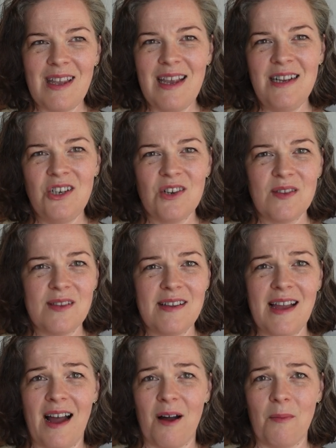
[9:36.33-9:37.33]
it just,
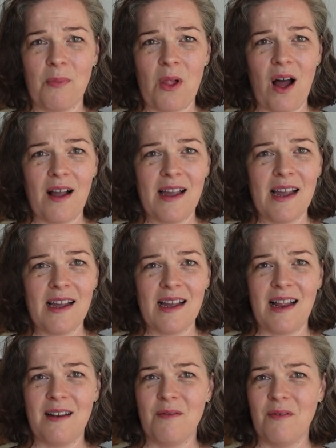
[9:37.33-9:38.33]
yeah,
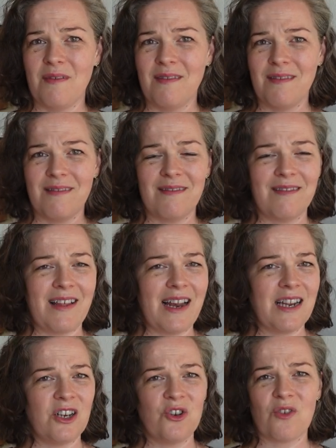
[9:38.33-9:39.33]
blocking and
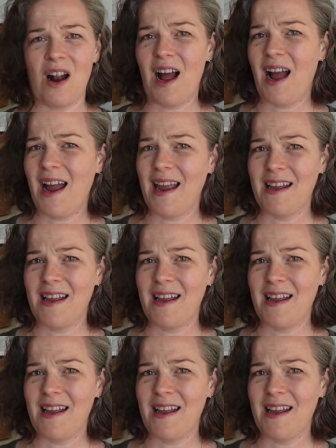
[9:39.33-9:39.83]
letting it dry.